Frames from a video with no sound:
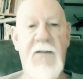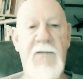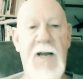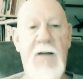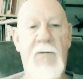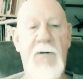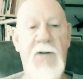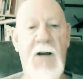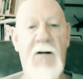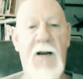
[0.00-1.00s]
Now we're
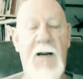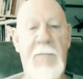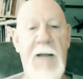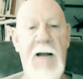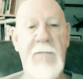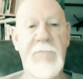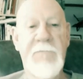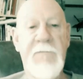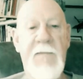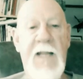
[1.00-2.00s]
talking about
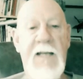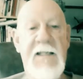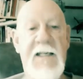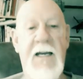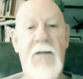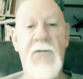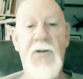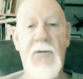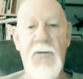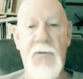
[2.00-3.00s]

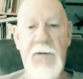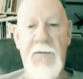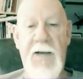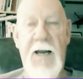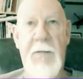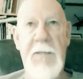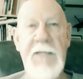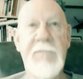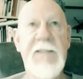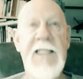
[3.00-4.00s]
psychosocial development.
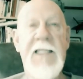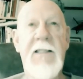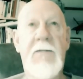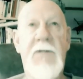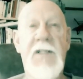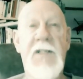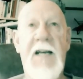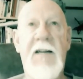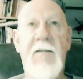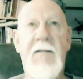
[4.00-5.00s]
What does that
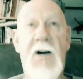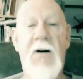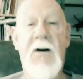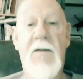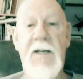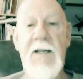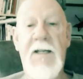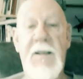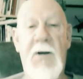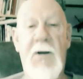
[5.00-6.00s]
involve?
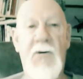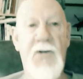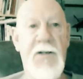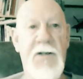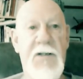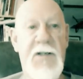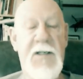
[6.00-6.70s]
Emotions,